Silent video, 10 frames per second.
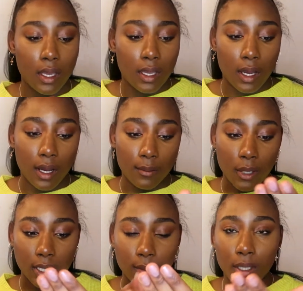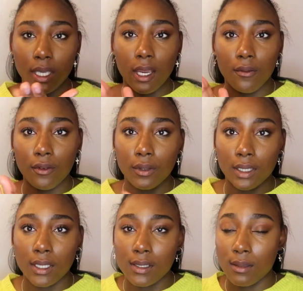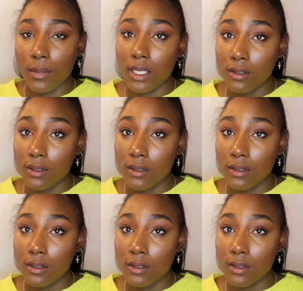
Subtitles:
You have to be careful with this and make